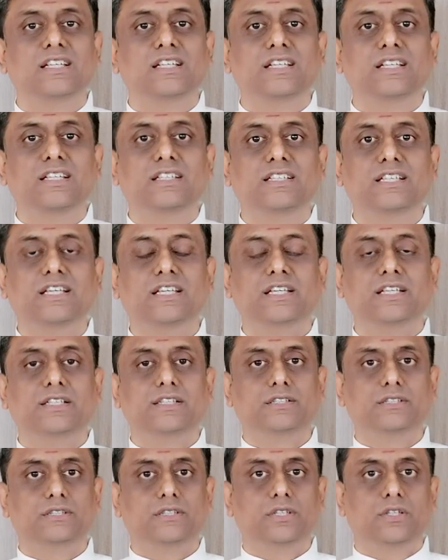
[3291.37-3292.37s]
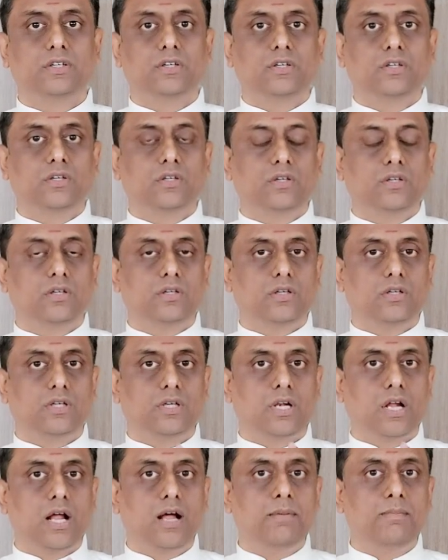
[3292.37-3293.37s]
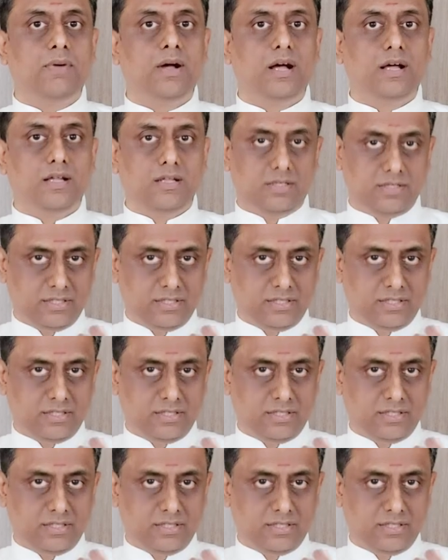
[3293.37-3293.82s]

He says, Rama,